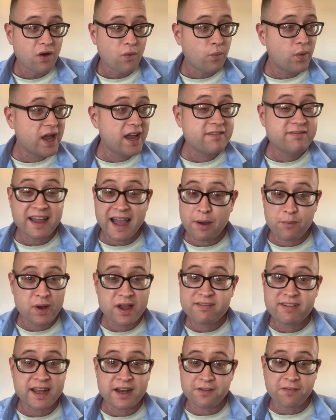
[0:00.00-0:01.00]
we're,
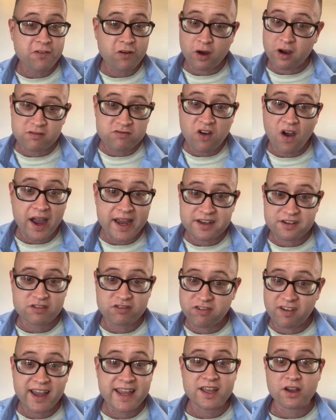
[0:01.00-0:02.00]
we're in for a right
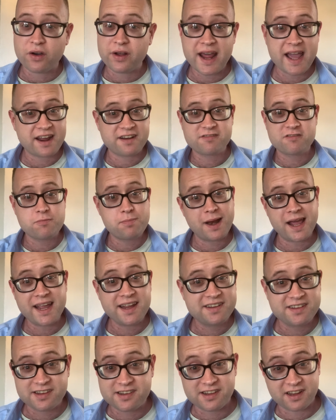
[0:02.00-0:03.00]
treat on extra
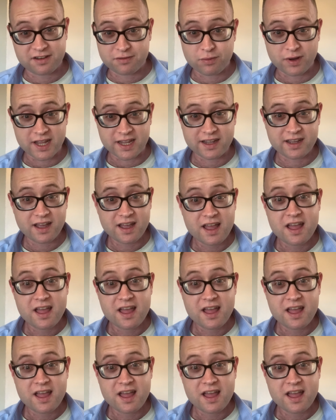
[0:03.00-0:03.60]
places this week.